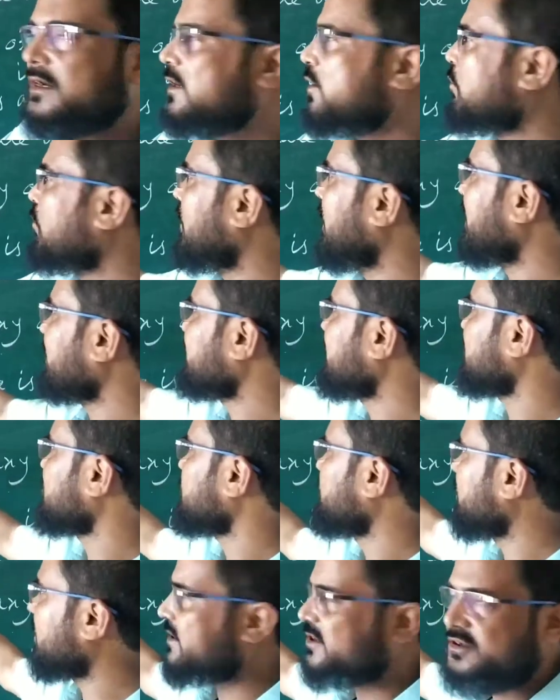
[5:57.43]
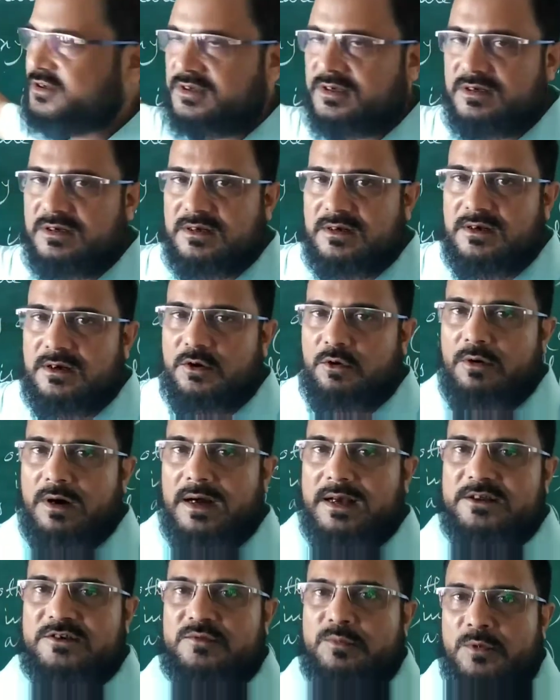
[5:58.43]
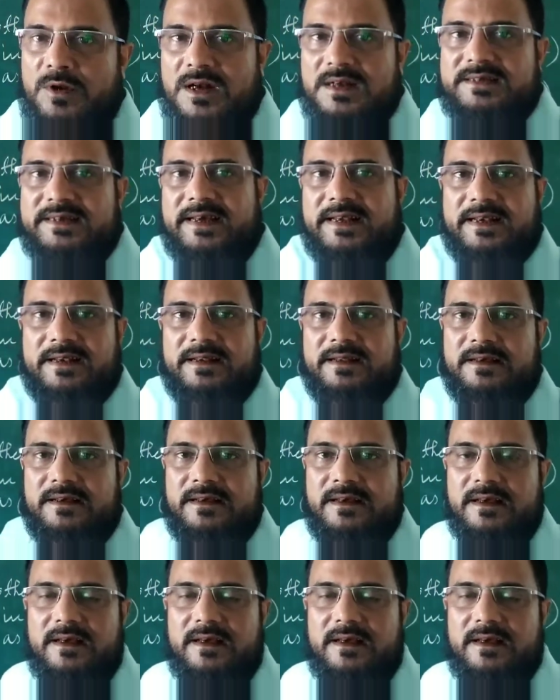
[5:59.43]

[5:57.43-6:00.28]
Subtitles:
the smallest. Goa is smaller than.